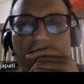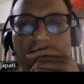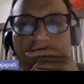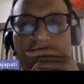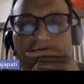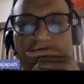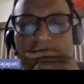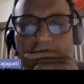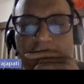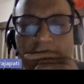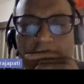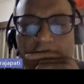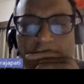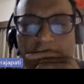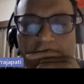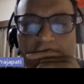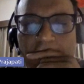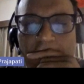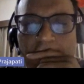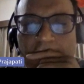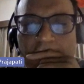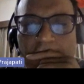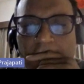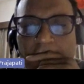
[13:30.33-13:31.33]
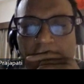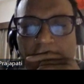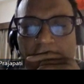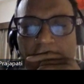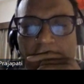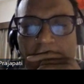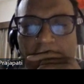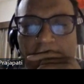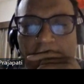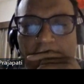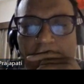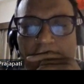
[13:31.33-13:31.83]
Please run.
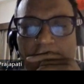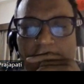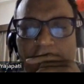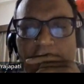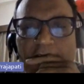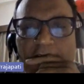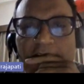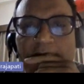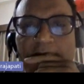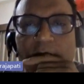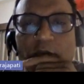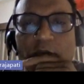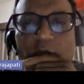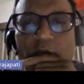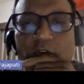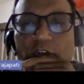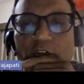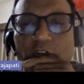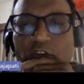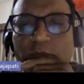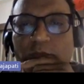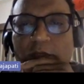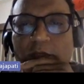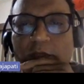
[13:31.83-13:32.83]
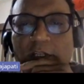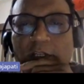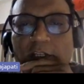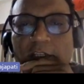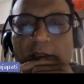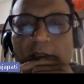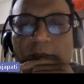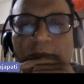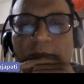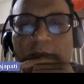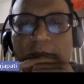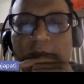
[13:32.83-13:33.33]
I am going to my
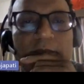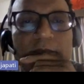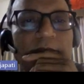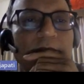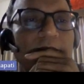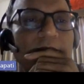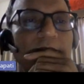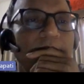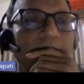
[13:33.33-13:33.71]
team.